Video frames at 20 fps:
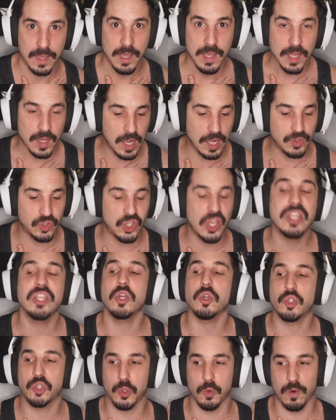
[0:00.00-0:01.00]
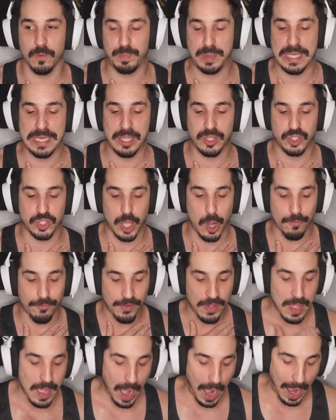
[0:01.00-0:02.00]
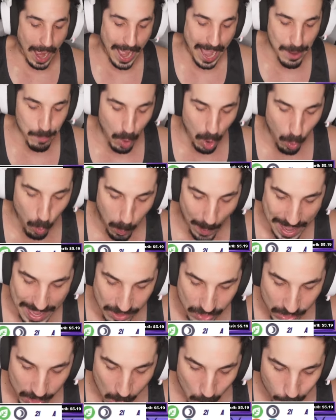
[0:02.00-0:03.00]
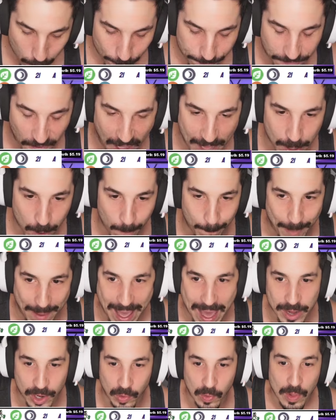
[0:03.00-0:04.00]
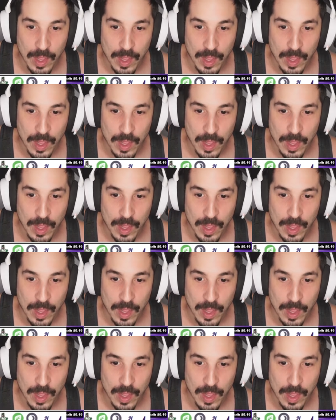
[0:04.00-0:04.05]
continues to repeat itself, I will win the final battle